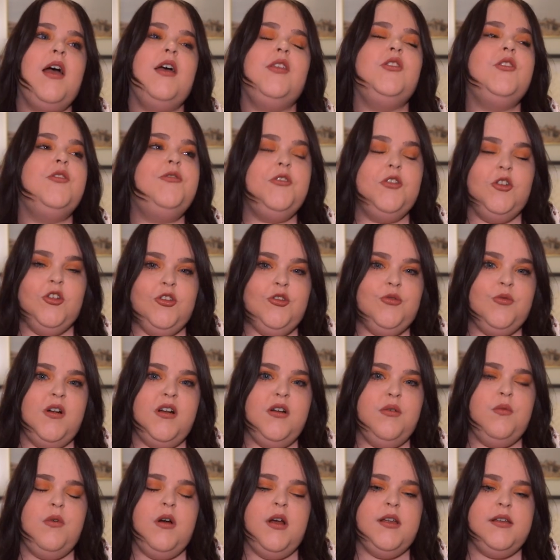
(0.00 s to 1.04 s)
the first
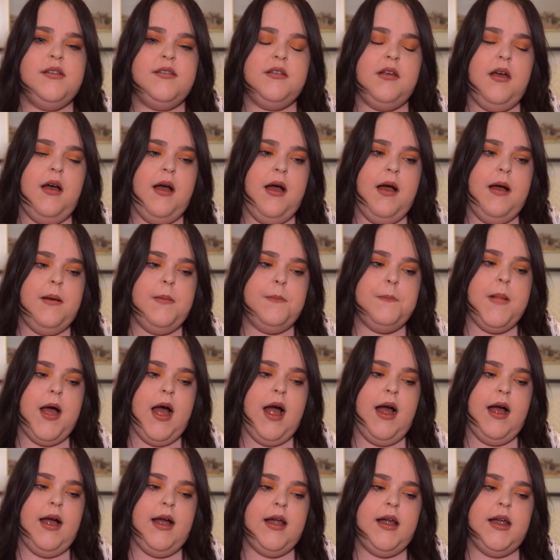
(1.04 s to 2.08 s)
one was um,
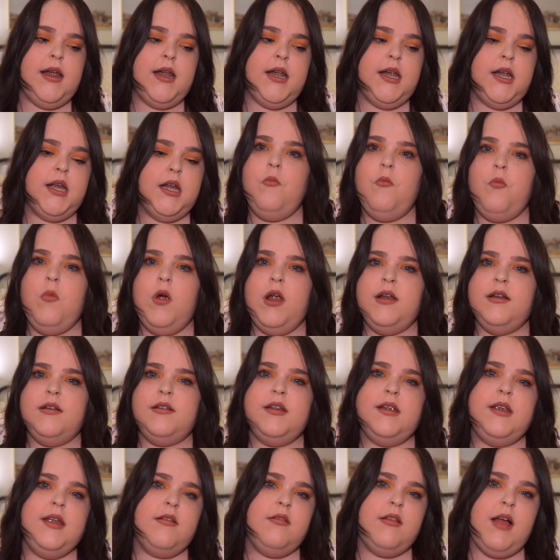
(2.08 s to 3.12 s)
I went
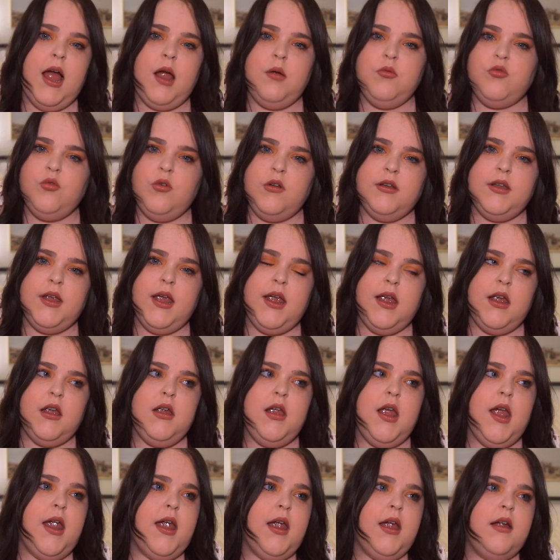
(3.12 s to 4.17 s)
to get labs one
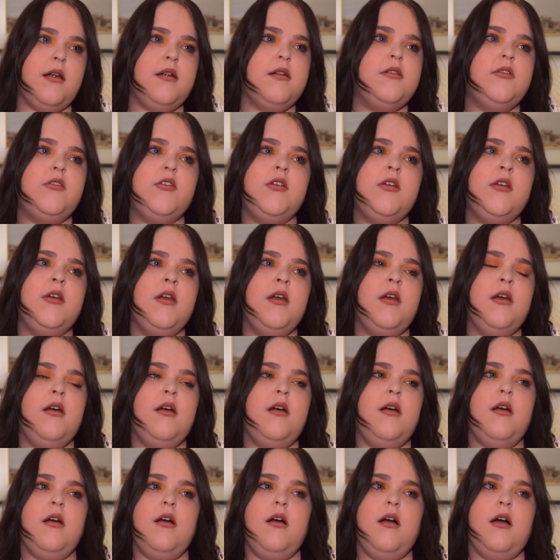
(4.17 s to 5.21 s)
day and
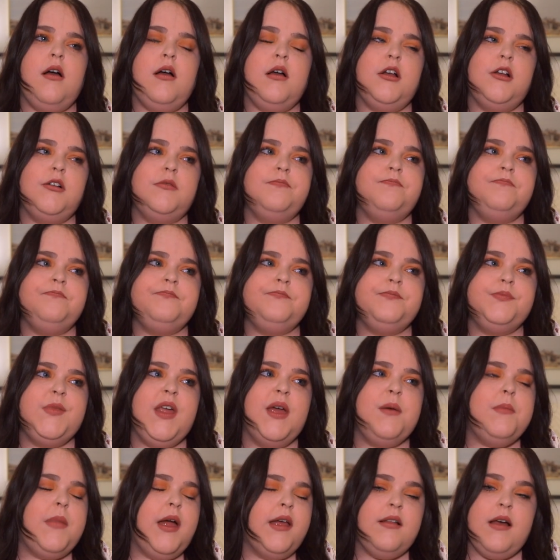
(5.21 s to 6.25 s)
um,
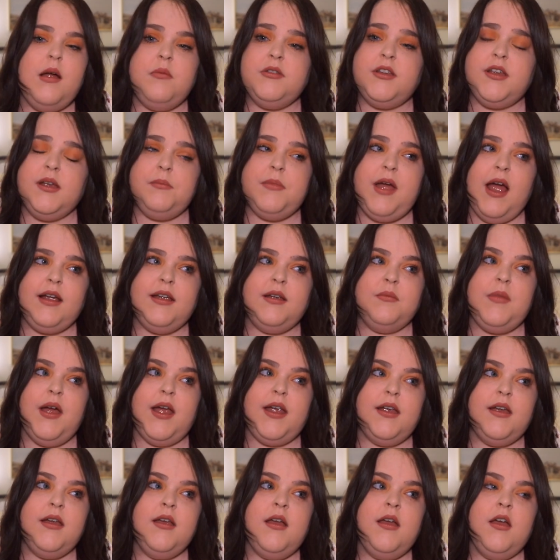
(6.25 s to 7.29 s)
then my labs came back and
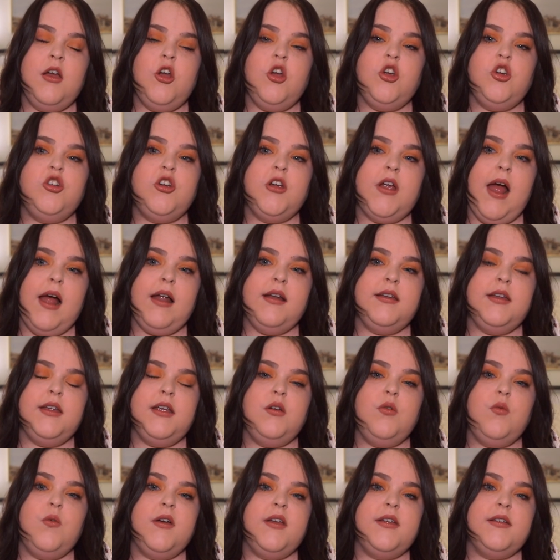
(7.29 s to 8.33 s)
my
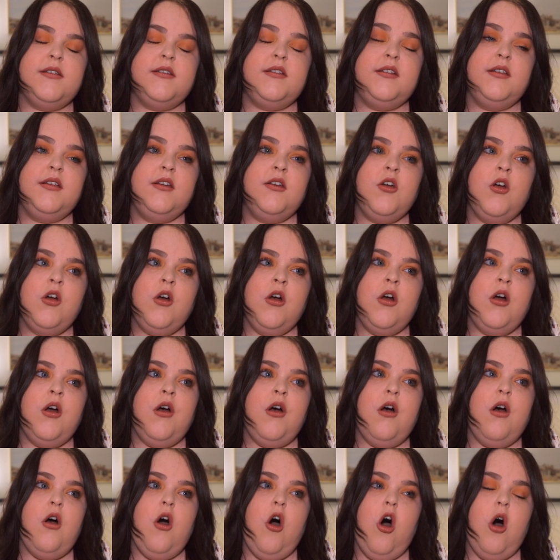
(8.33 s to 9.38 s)
creatinine was
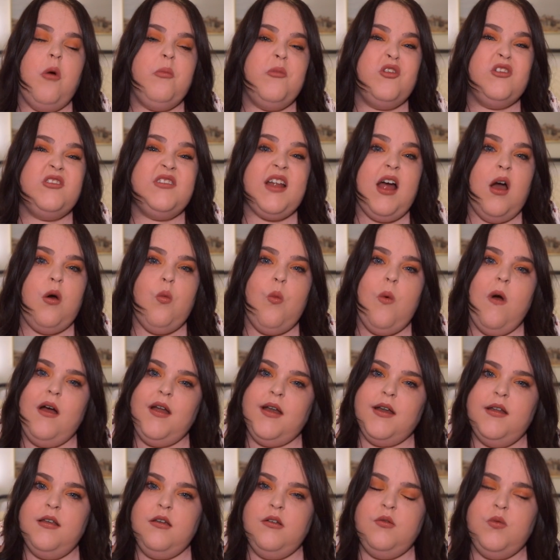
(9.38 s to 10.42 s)
almost at
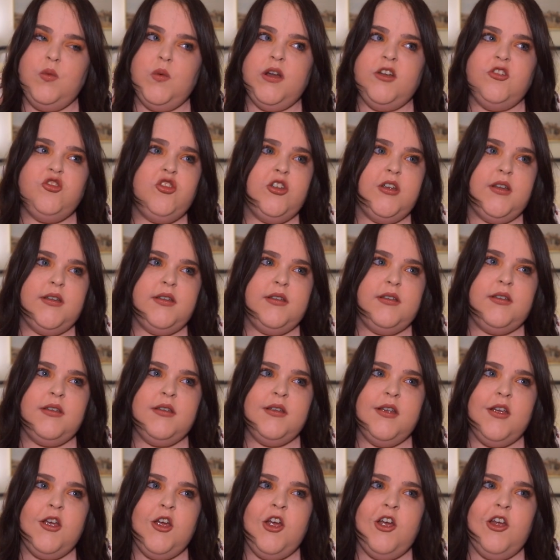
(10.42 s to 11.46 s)
one, which
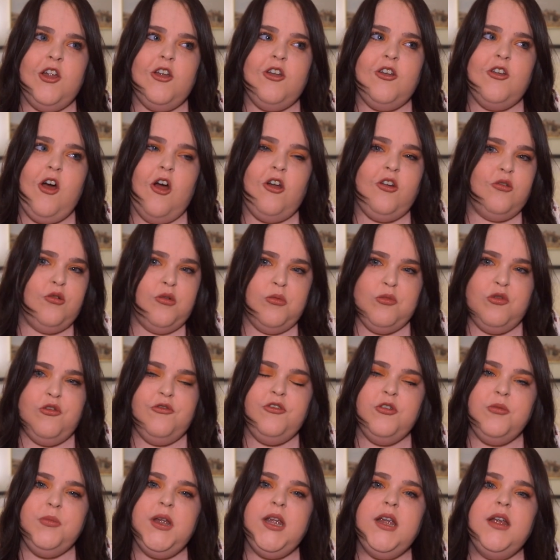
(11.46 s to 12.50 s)
is not normal
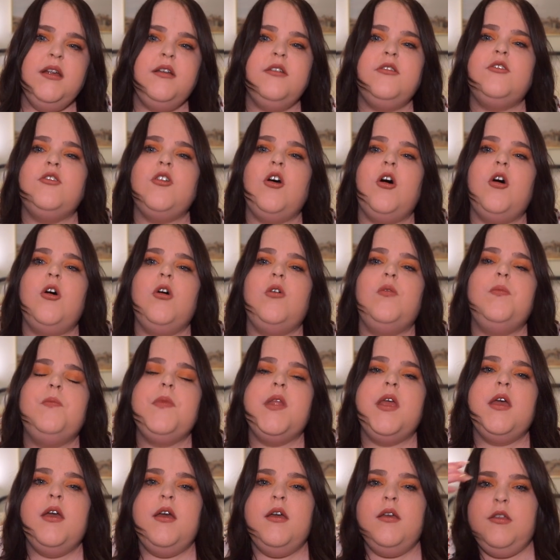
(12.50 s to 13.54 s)
for me. So
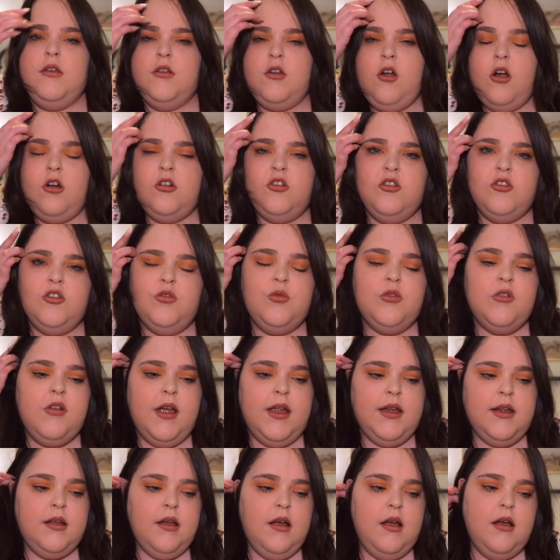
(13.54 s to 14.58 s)
the doctors were
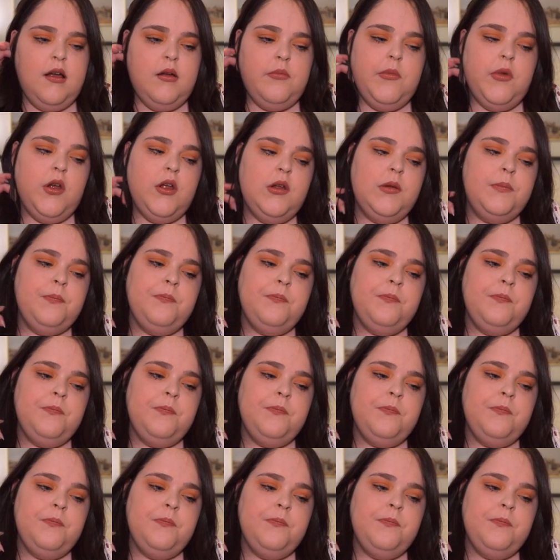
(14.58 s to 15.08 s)
like, um,